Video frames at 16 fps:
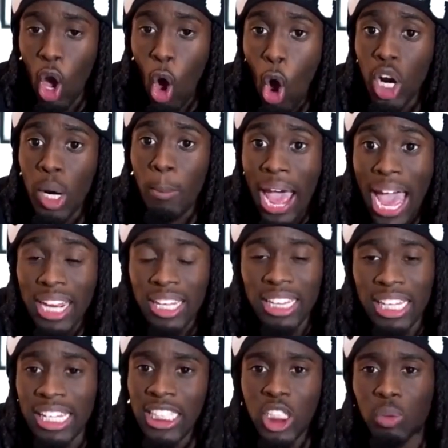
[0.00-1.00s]
And
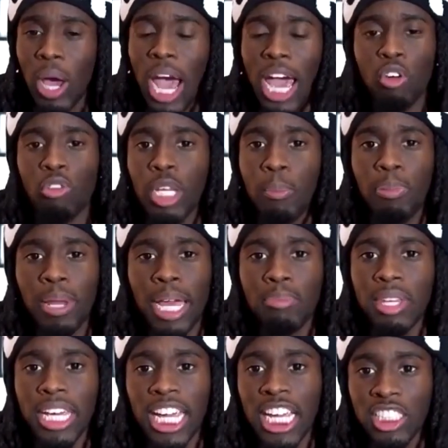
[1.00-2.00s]
automatically, this is why I don't really blame
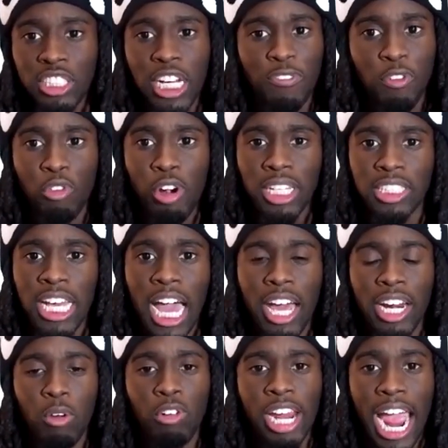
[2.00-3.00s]
the internet for reacting to how
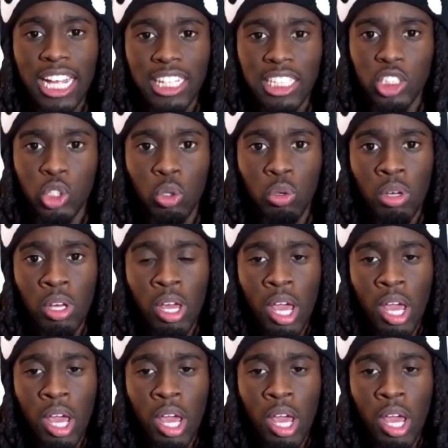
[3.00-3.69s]
they reacted to,